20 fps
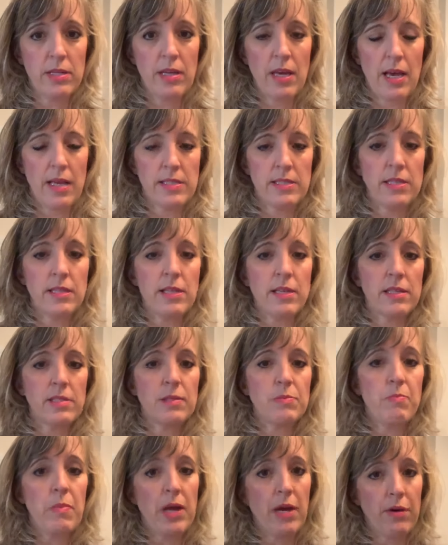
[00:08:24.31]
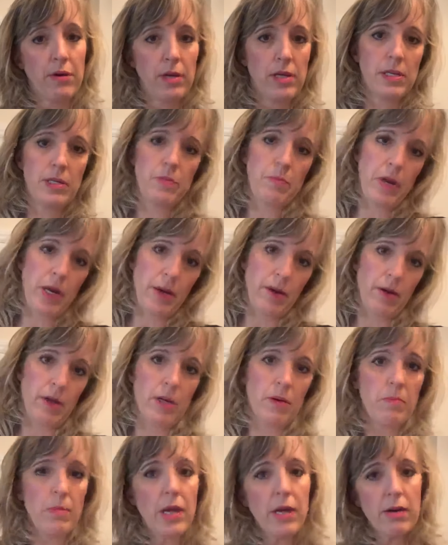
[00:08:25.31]
as in this, married, marry,
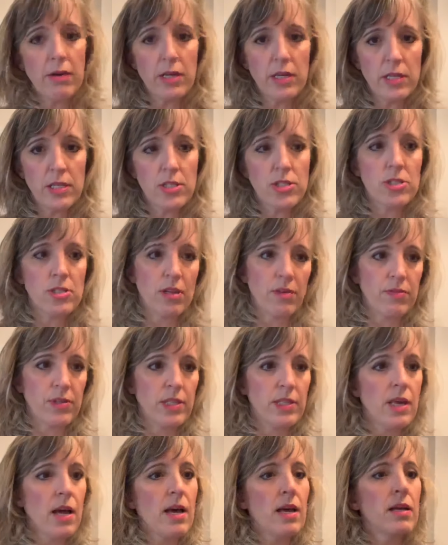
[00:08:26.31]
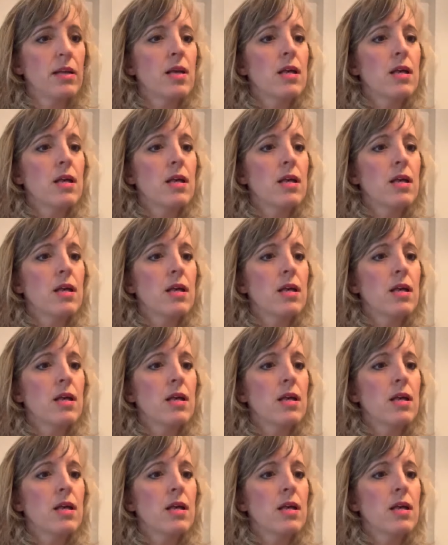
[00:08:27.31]
marriage, stuff like that.